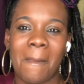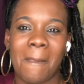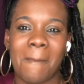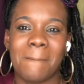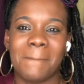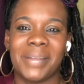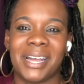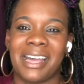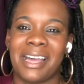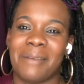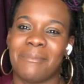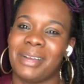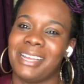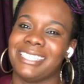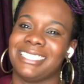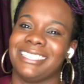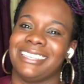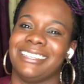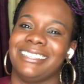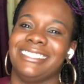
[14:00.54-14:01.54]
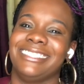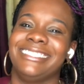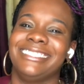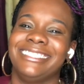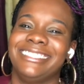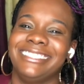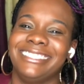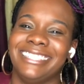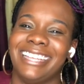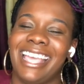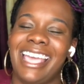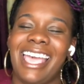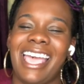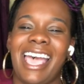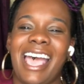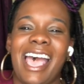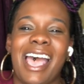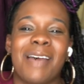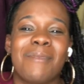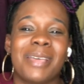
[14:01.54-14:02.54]
behind my son.
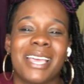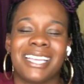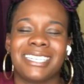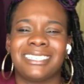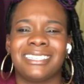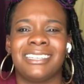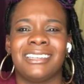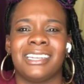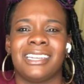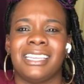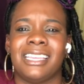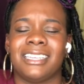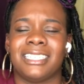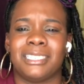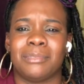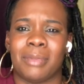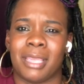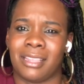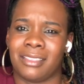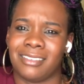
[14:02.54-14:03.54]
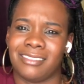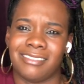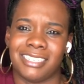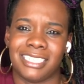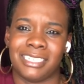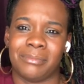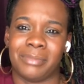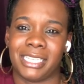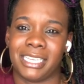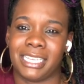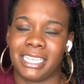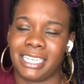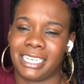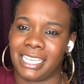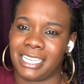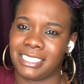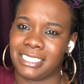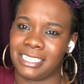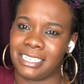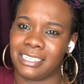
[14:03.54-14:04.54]
I'm actually going to expand the Christian Blake
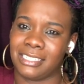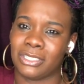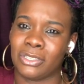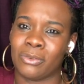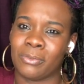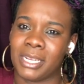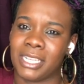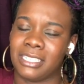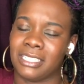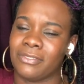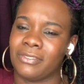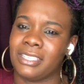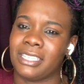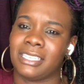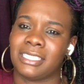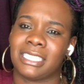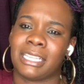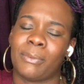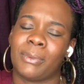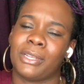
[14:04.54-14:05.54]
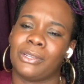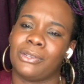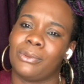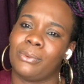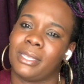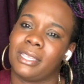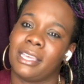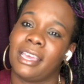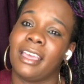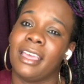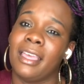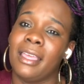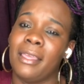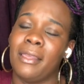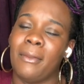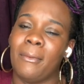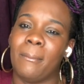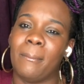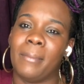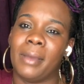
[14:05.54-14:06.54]
collection. There's so many different things I want to do with that.
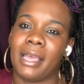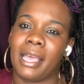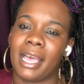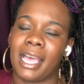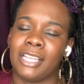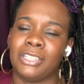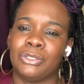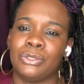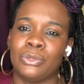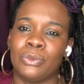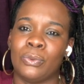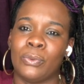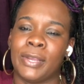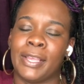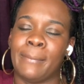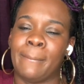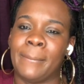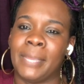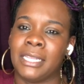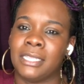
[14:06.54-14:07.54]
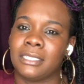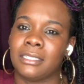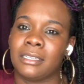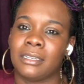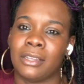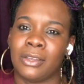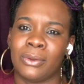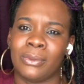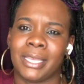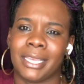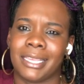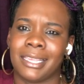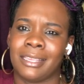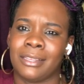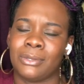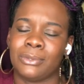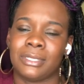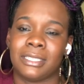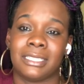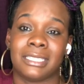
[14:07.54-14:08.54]
But I do want men to know that
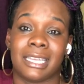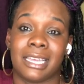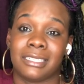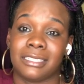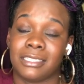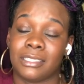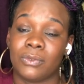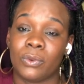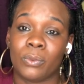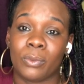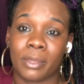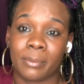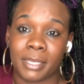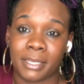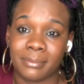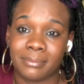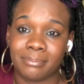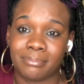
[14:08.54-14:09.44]
candles is not just for women.